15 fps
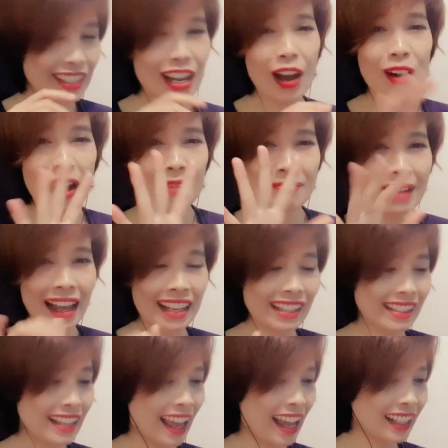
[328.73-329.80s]
No, I'm not
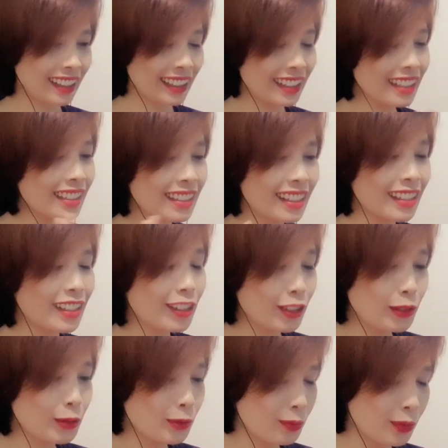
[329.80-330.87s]
sad. It's just
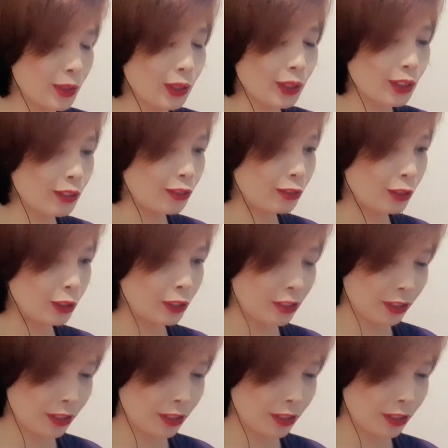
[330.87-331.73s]
too beautiful